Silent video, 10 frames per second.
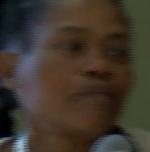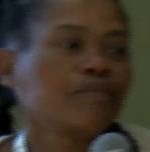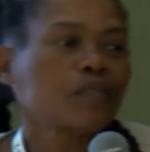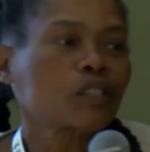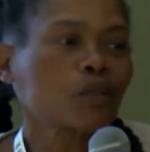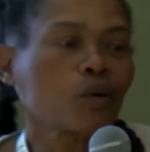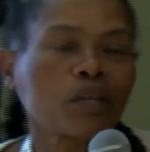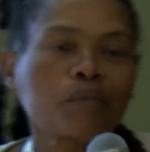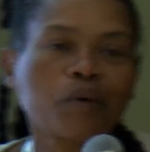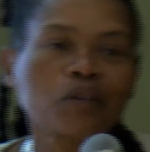So
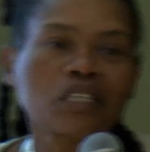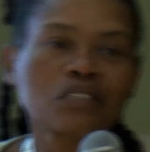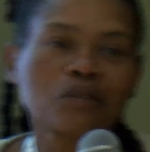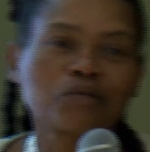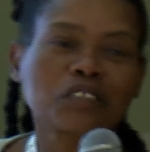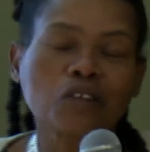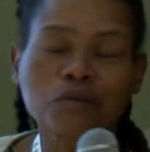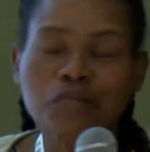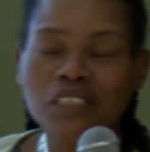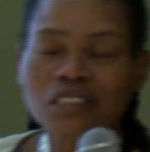the project
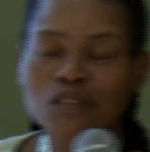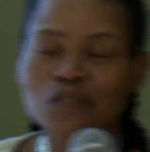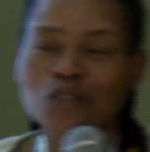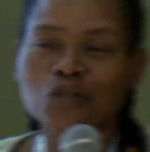objectives for